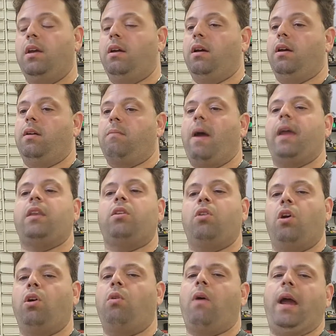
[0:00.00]
I
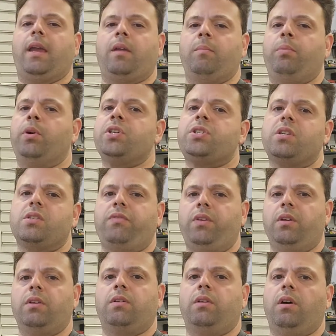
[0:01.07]
know I can push this
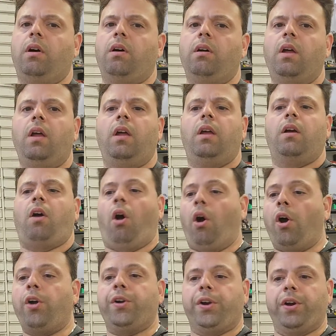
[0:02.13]
vehicle
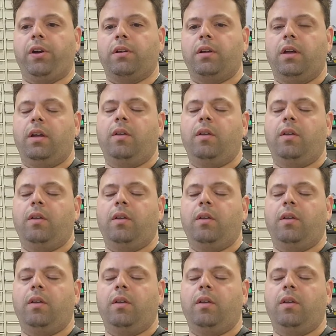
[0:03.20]
harder,